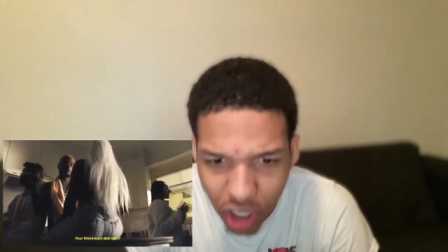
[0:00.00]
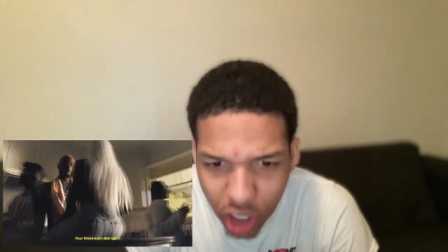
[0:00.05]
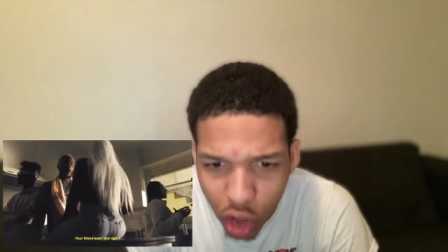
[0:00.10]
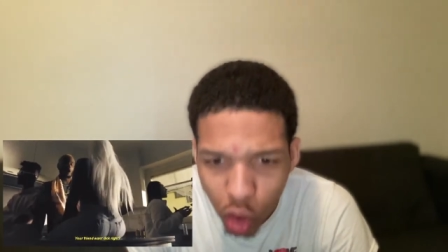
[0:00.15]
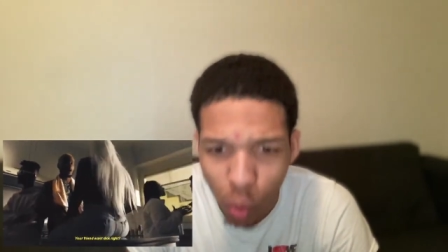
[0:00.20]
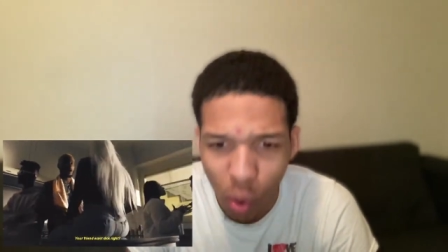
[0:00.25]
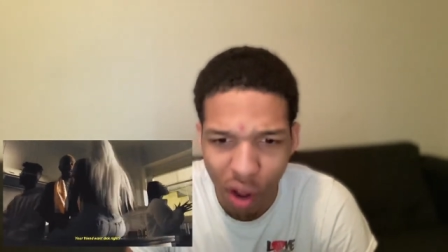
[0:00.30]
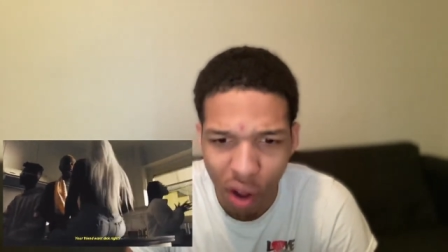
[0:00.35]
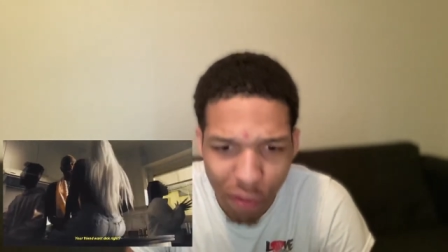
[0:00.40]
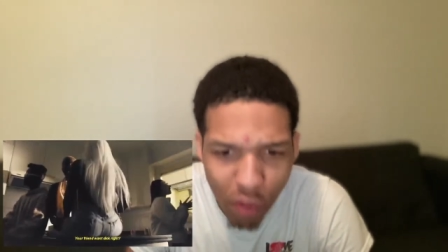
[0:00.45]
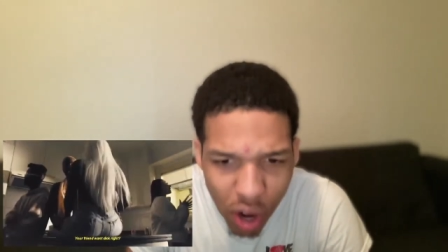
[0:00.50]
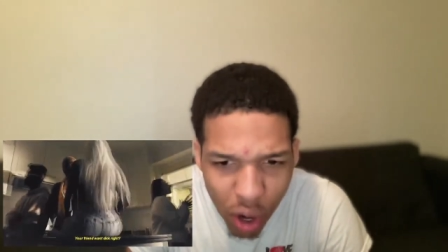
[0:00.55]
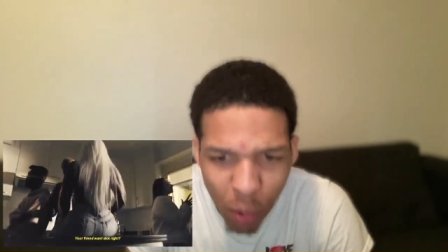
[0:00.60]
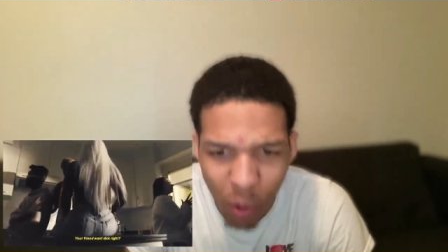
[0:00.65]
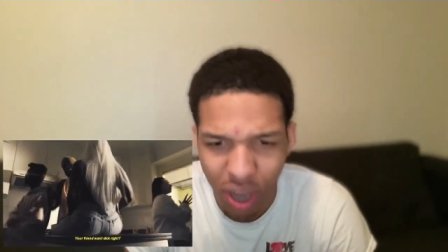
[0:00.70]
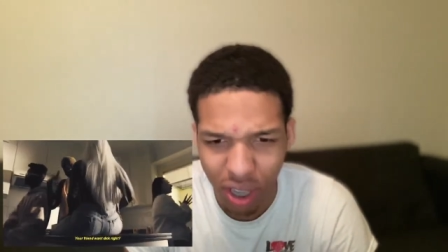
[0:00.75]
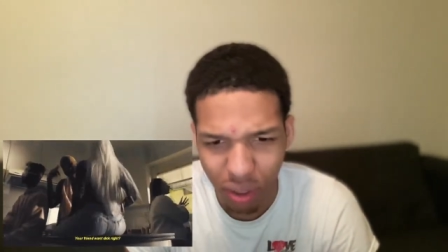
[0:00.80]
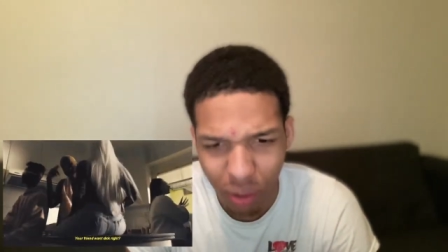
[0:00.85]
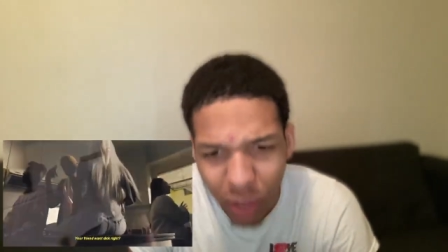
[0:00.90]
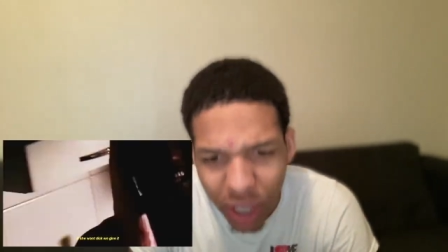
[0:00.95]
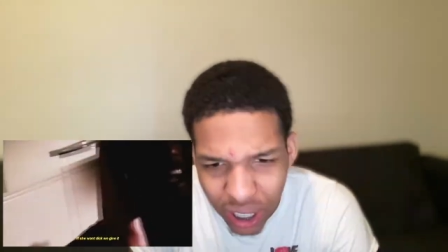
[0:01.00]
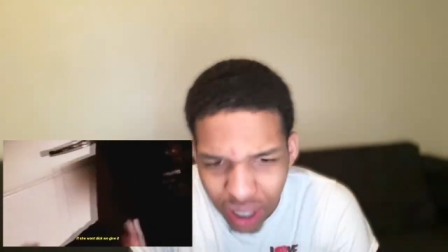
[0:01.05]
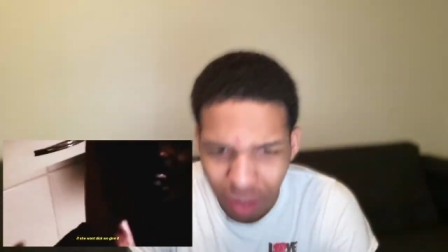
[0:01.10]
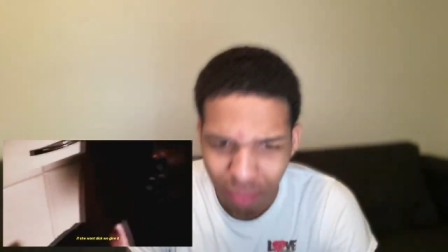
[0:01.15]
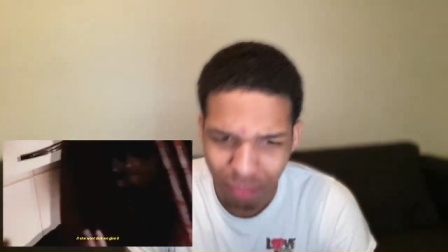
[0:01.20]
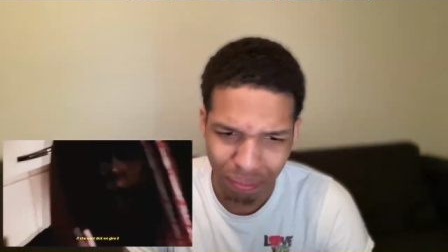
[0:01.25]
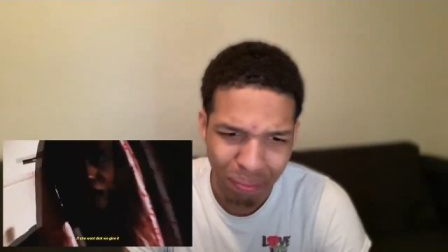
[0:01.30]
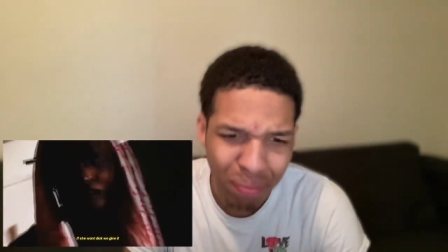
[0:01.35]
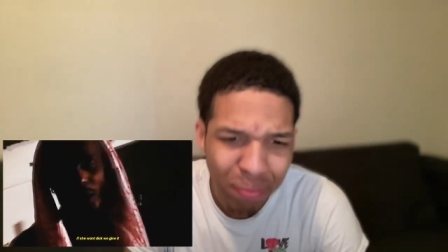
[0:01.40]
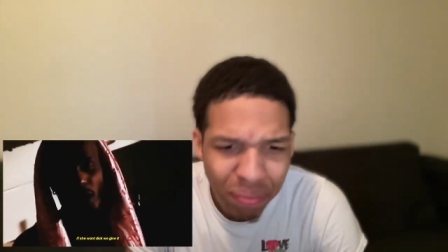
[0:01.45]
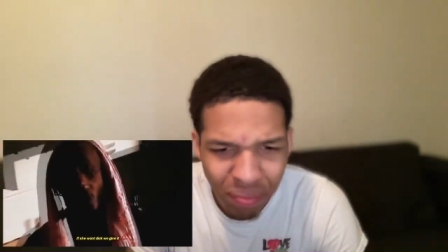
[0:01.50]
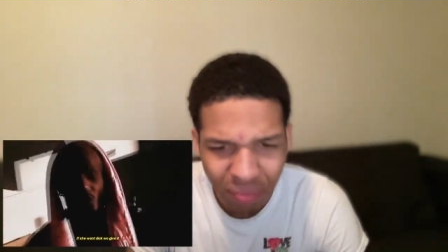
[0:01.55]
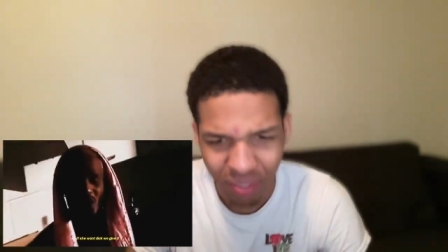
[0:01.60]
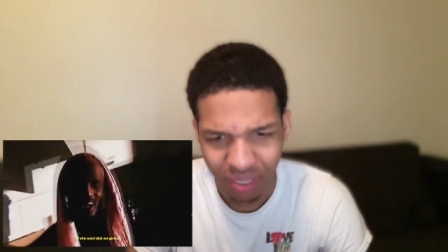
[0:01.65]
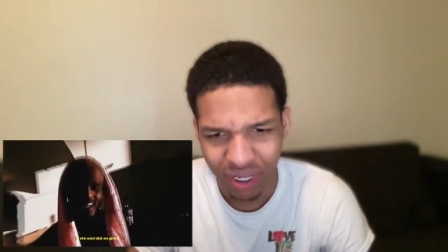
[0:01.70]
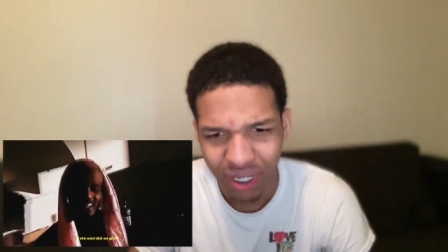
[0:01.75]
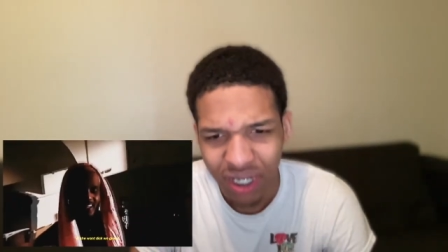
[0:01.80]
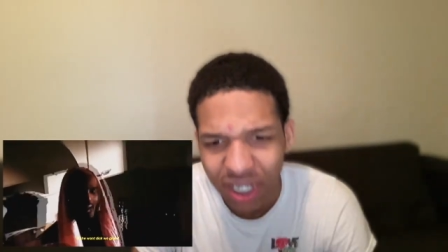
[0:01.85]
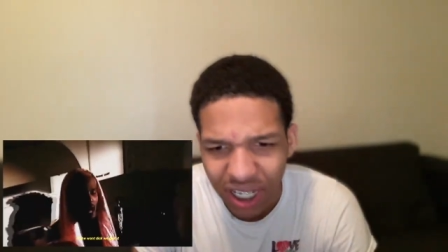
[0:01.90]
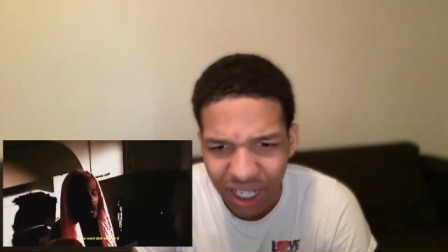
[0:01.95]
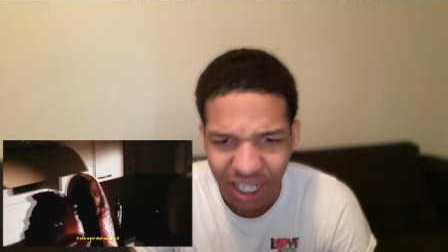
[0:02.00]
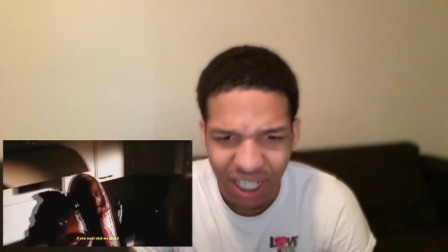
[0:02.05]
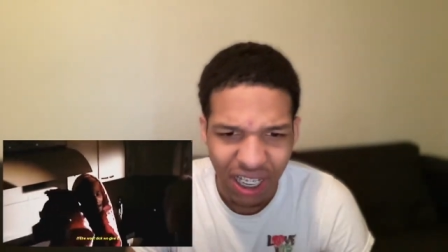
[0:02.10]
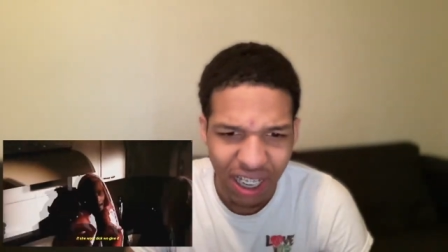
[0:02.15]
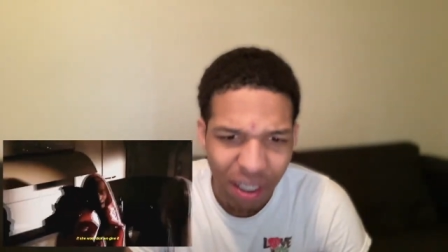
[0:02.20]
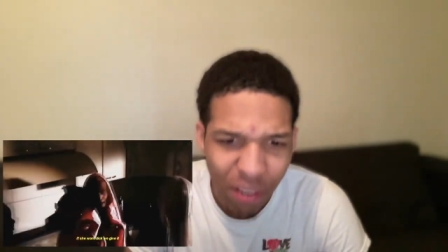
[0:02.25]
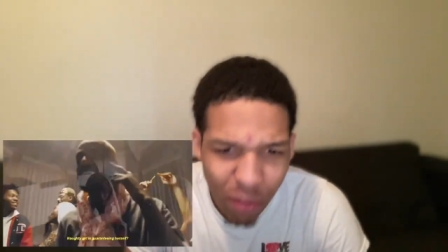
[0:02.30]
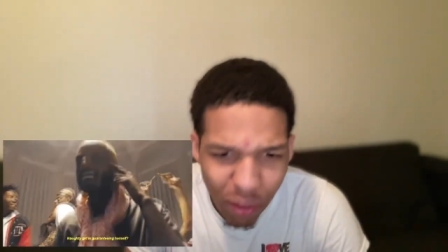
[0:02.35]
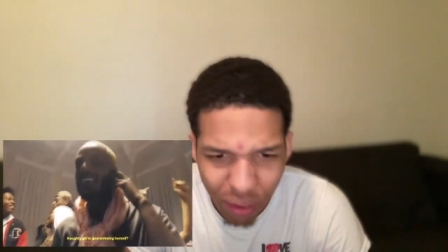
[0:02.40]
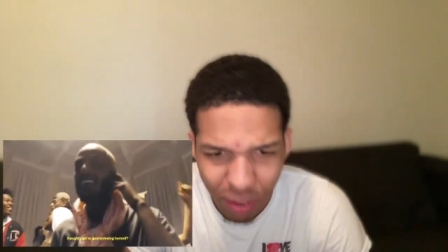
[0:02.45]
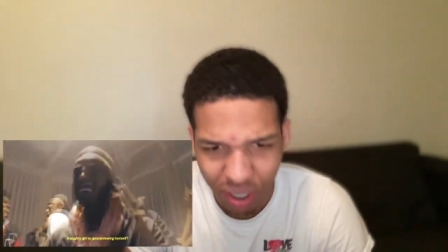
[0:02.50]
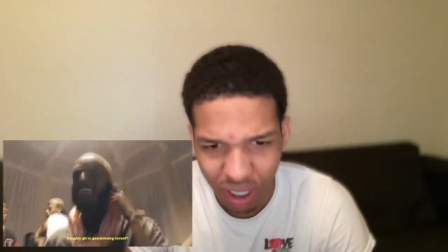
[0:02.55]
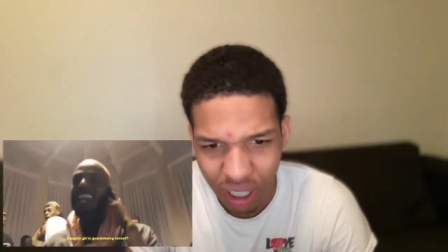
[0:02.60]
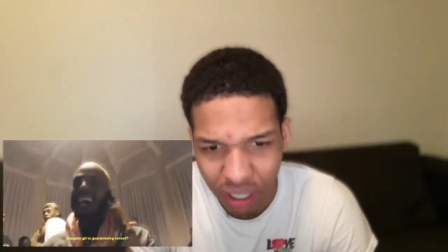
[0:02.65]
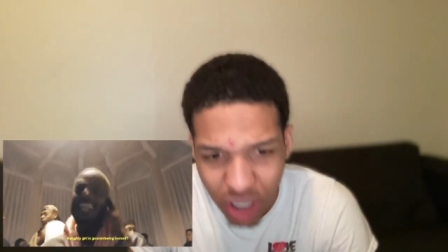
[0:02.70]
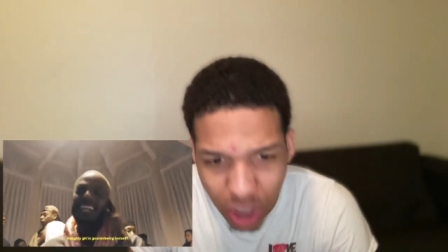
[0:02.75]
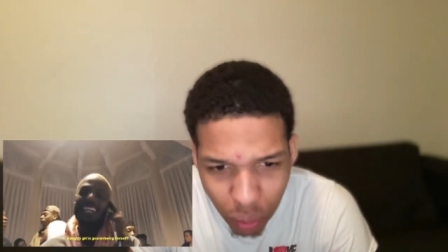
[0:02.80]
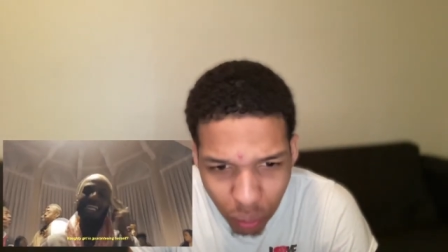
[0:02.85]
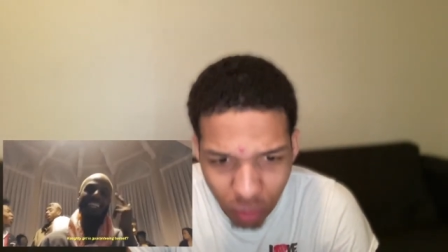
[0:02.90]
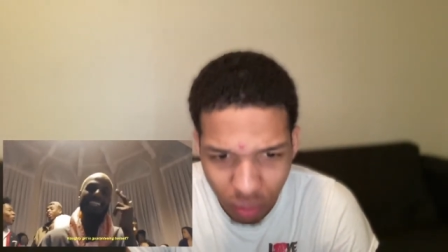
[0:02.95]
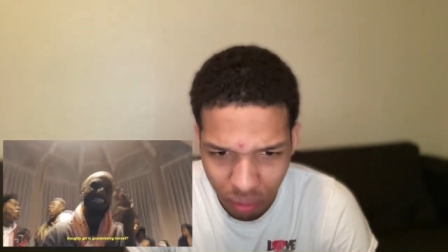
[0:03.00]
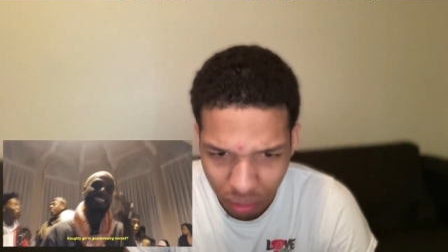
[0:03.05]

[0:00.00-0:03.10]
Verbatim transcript: You want friend Okay. If, if she